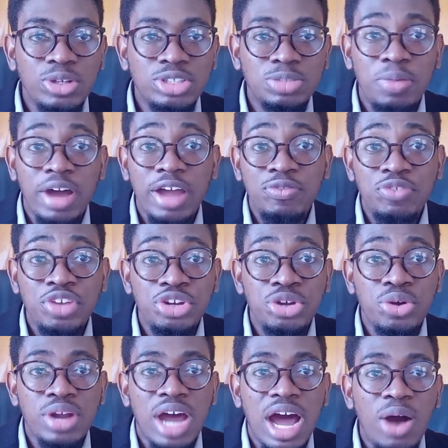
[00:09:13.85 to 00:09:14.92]
my video on
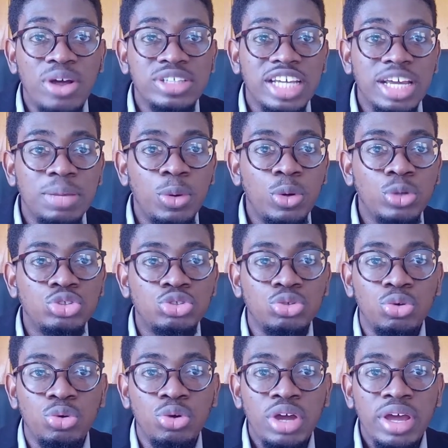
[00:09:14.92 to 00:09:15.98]
how I was able
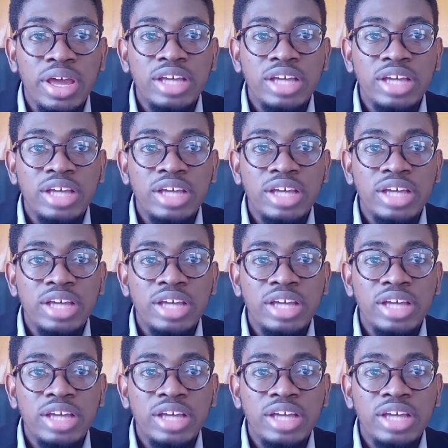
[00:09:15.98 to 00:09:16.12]
to